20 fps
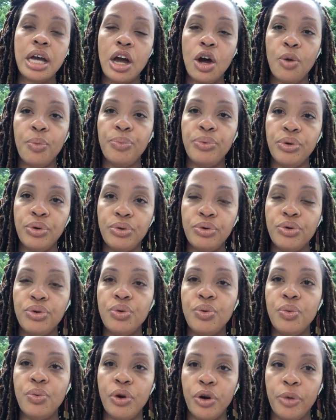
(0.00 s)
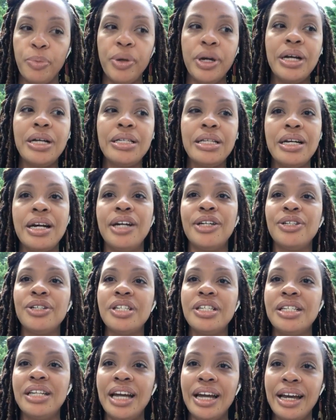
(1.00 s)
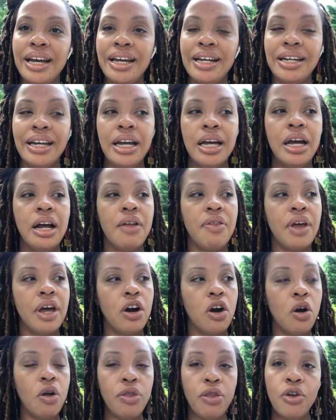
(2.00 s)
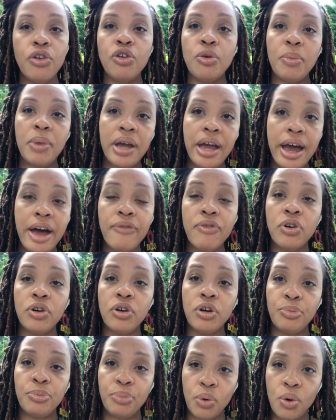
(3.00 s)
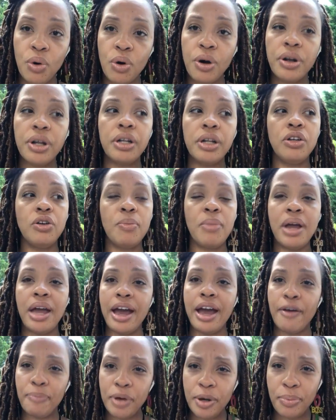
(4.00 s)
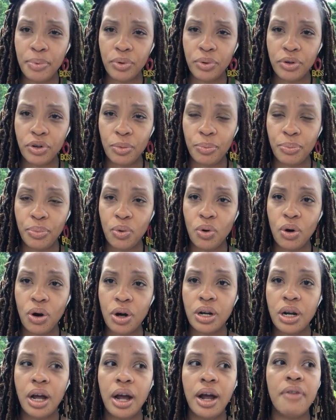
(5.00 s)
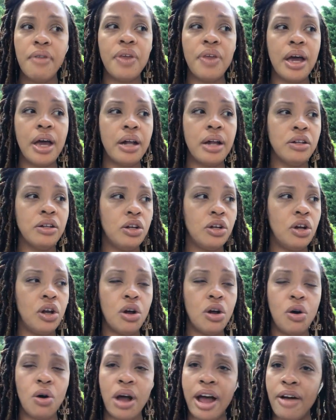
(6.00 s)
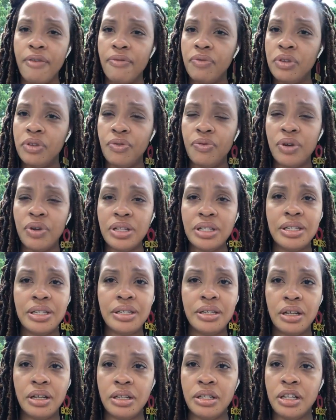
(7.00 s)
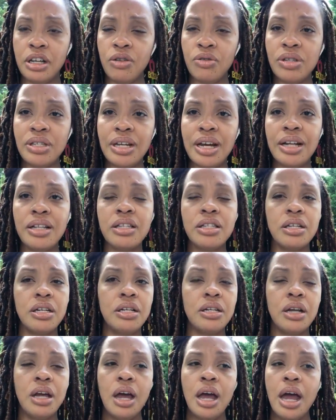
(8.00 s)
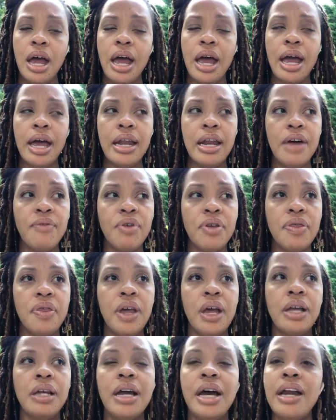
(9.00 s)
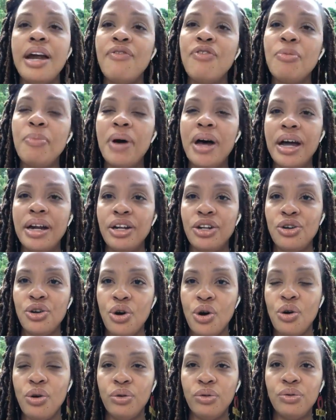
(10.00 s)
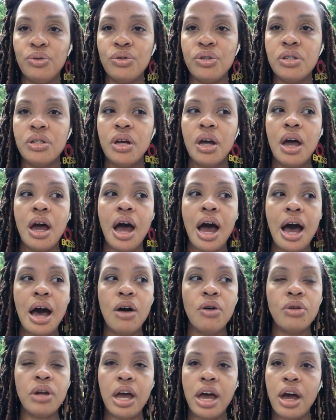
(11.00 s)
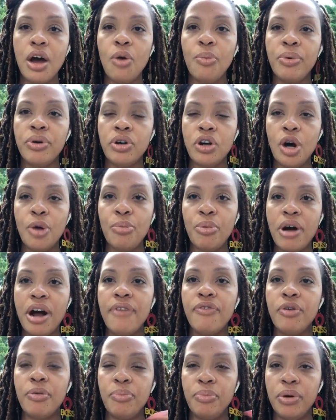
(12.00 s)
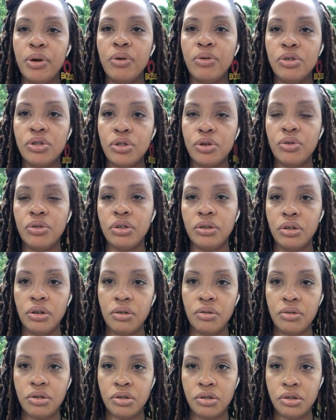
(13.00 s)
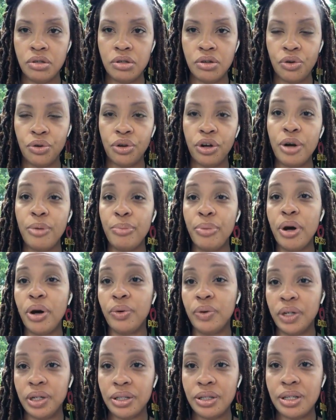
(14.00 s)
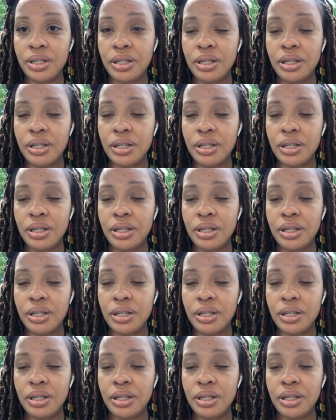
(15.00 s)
help you do work because they understand that although you may have a good board and you may have people on your board that, you know, have different skill sets and everything, not everybody knows how to help a nonprofit build certain components.